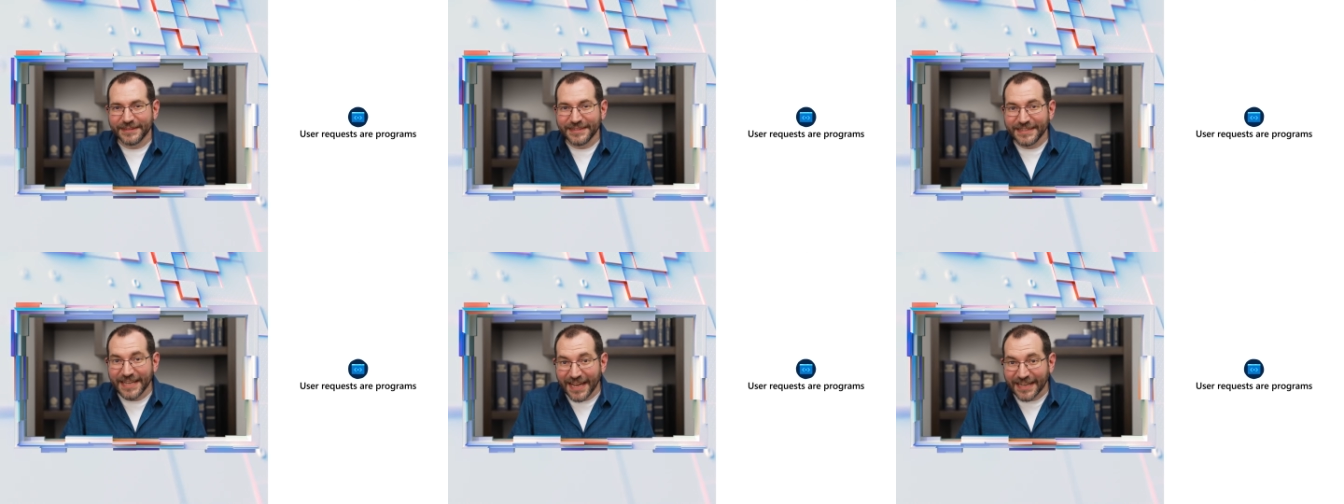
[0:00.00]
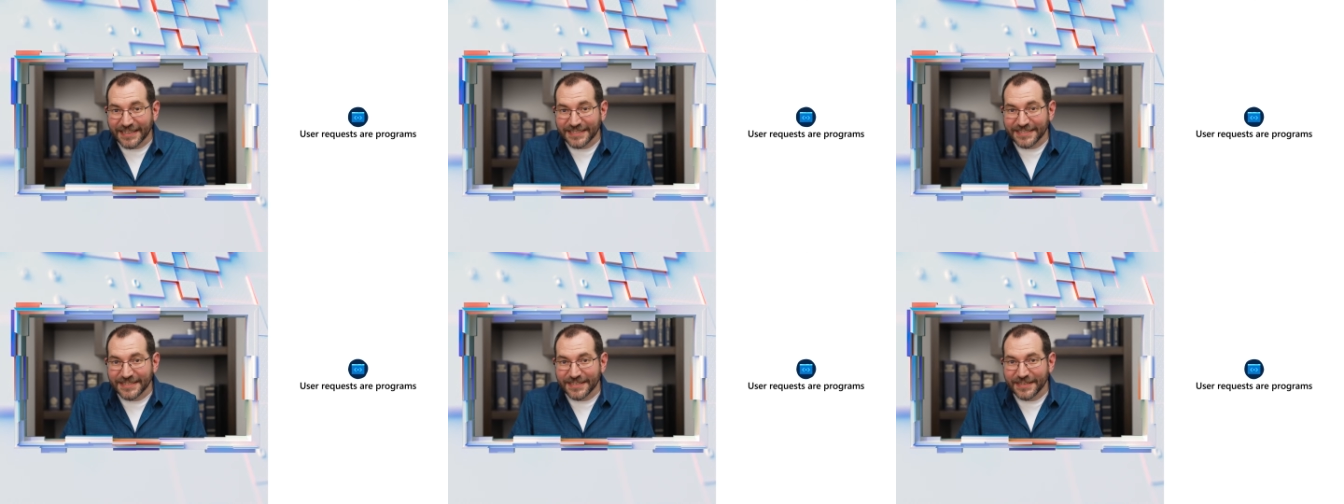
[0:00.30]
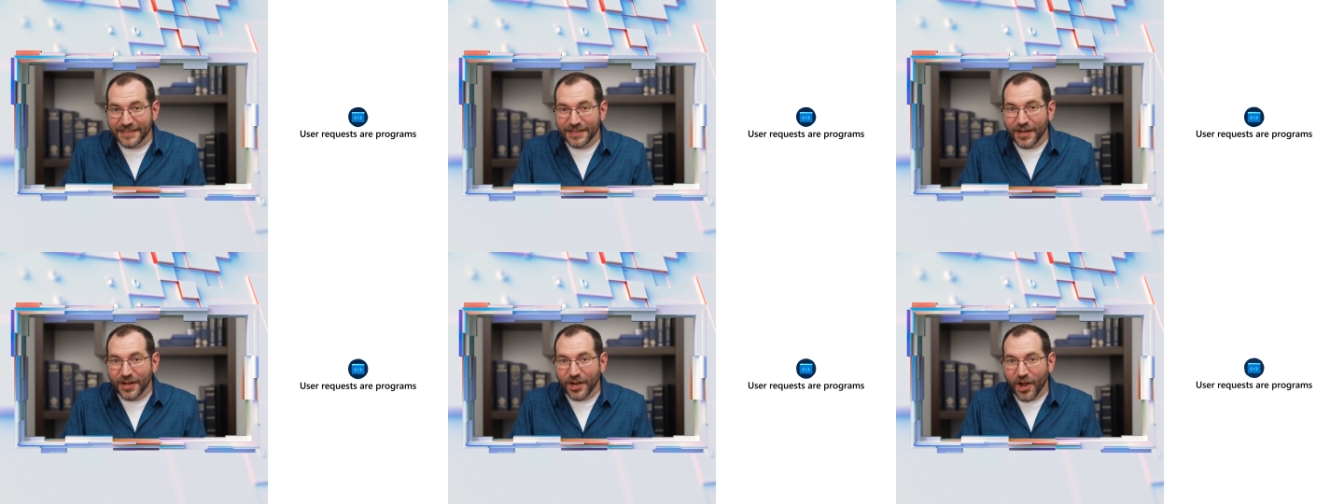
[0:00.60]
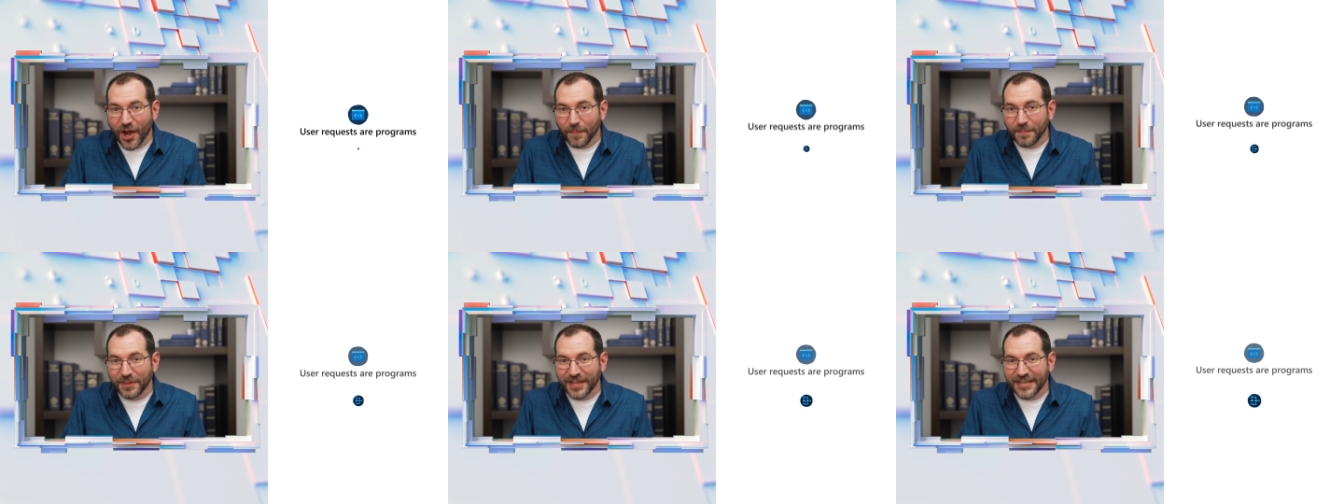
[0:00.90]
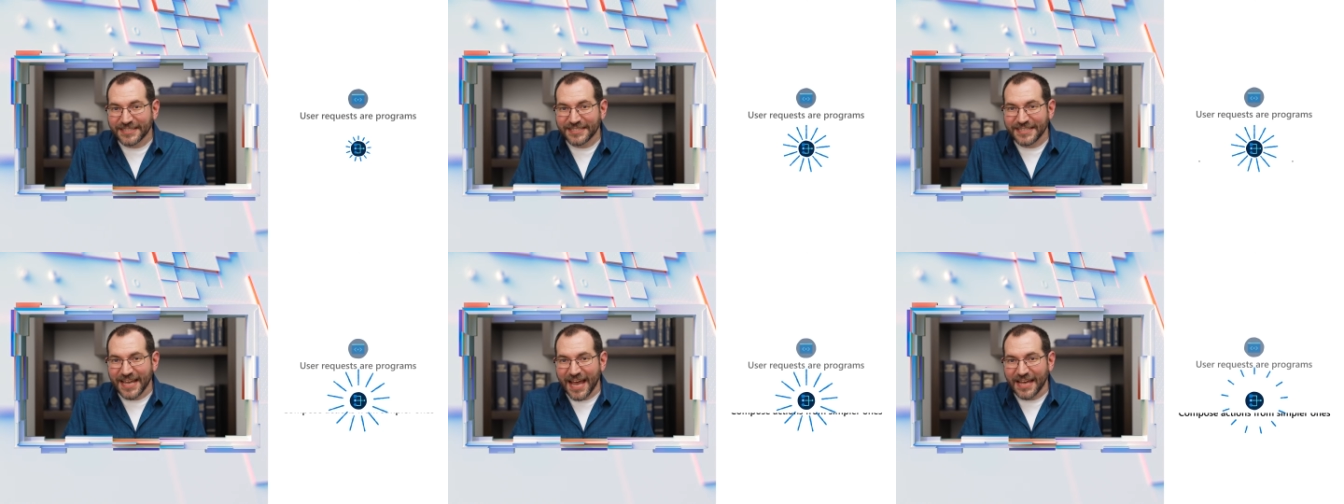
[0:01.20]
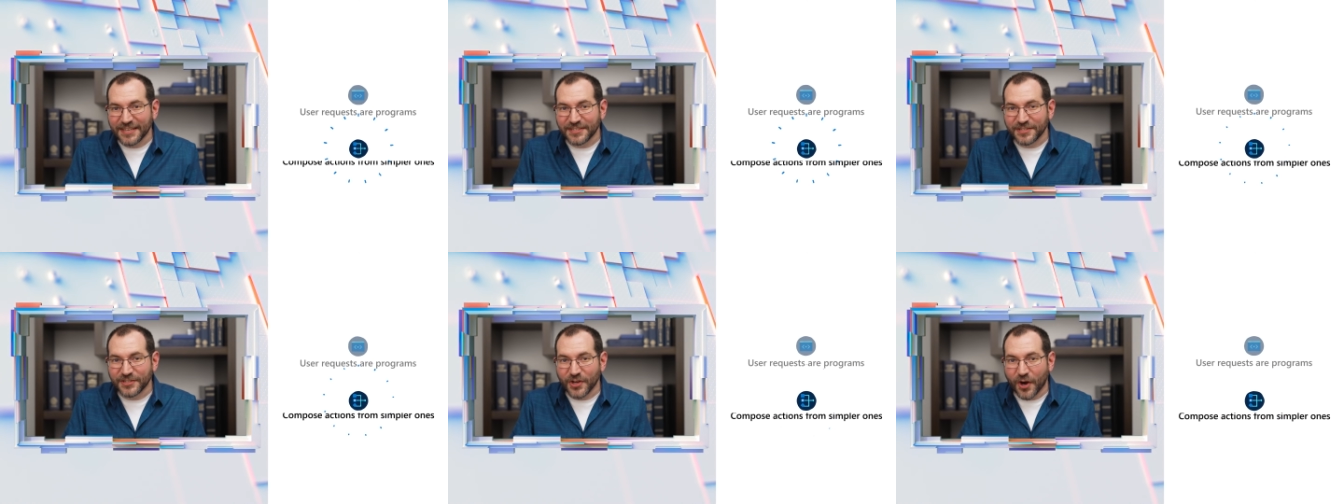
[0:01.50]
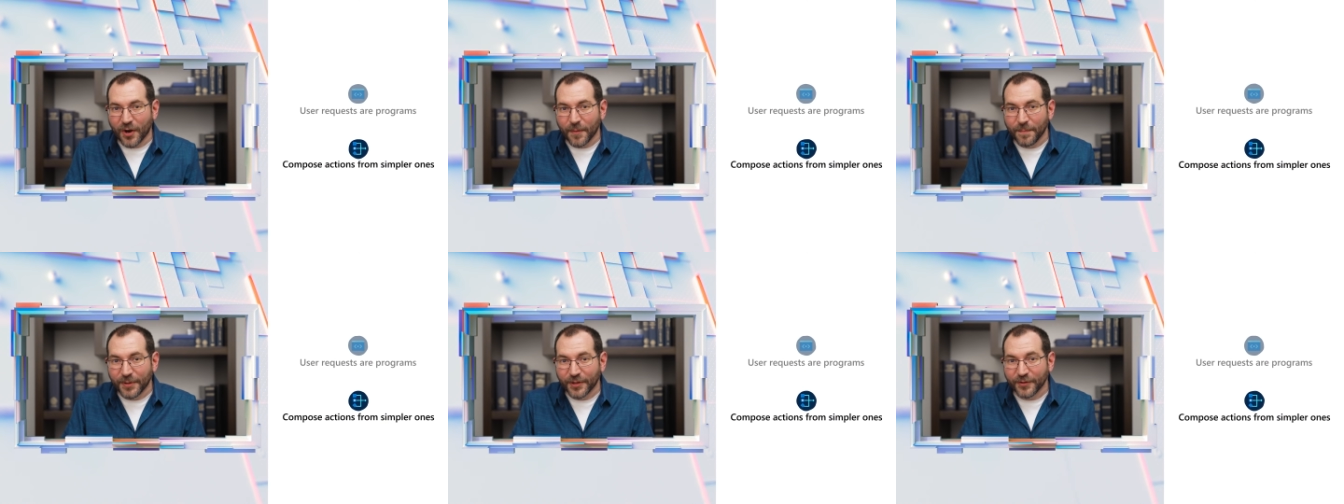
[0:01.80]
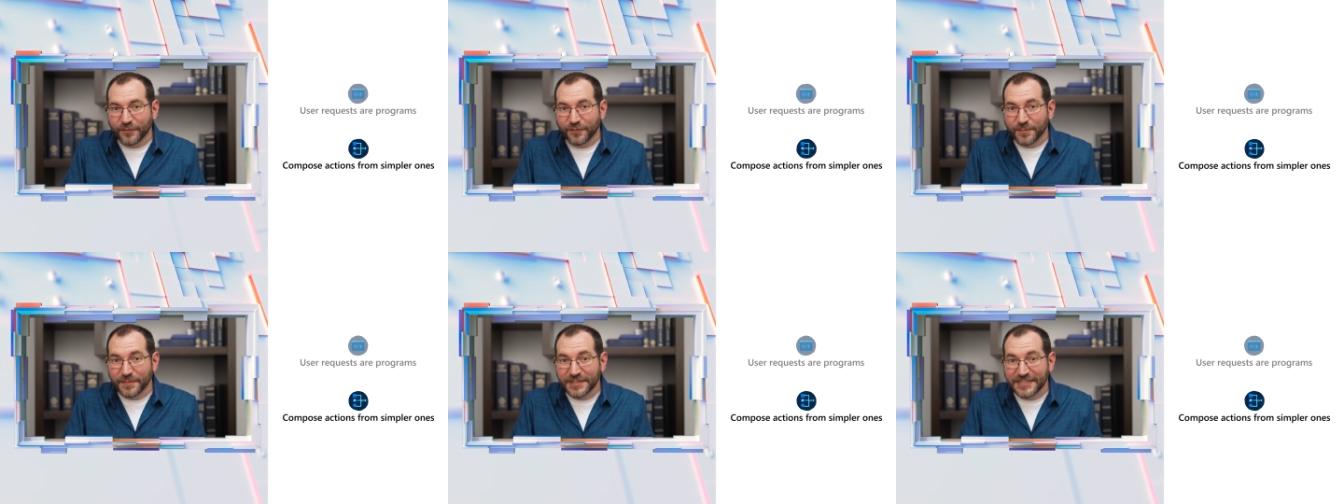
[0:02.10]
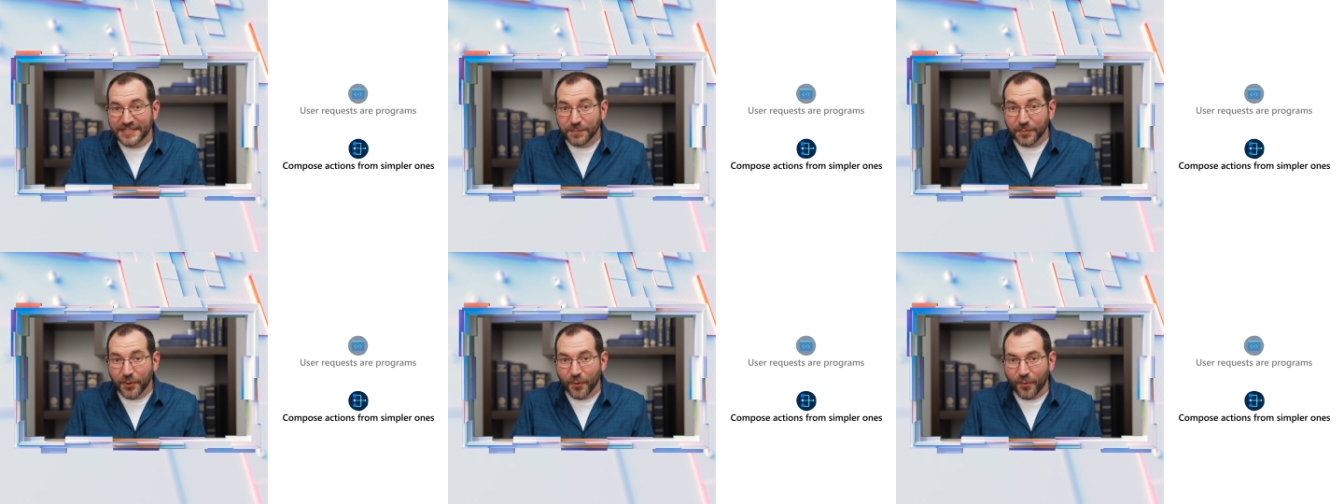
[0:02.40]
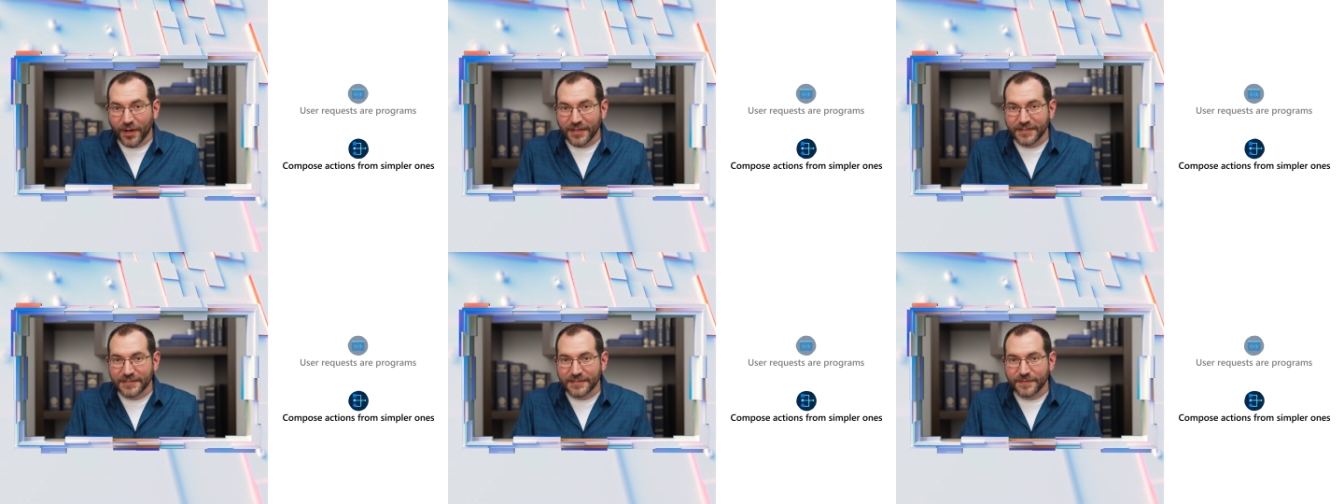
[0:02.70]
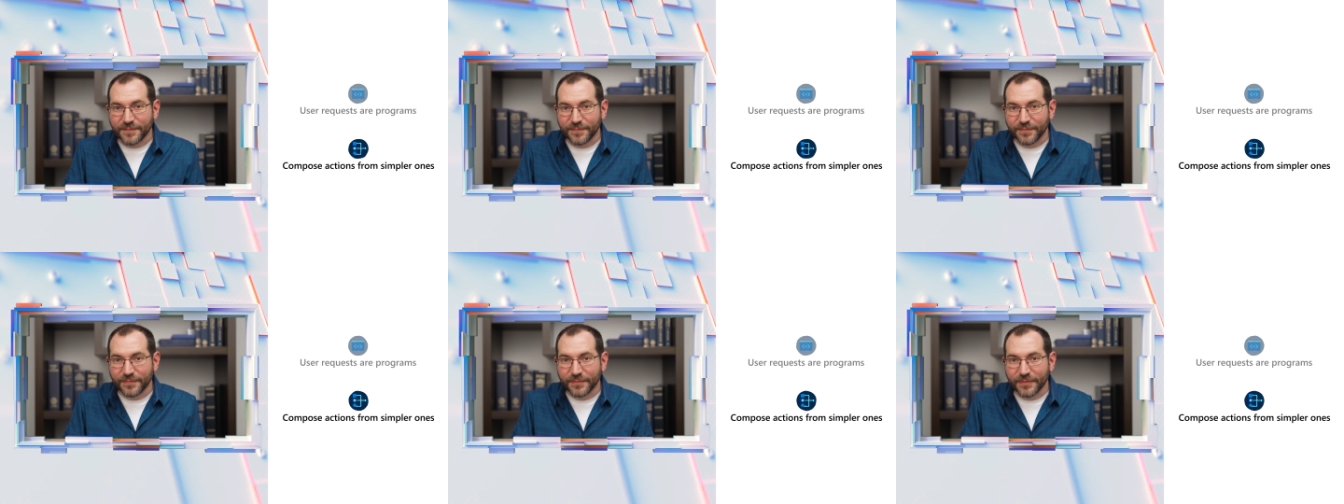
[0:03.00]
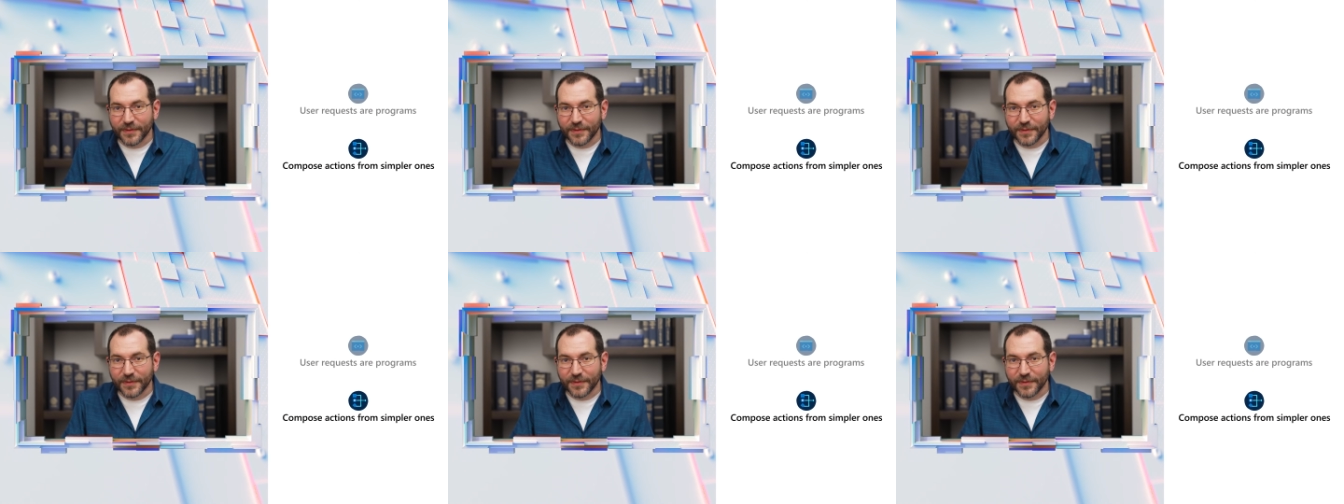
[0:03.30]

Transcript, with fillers: Next, complex tasks are built from simple ones.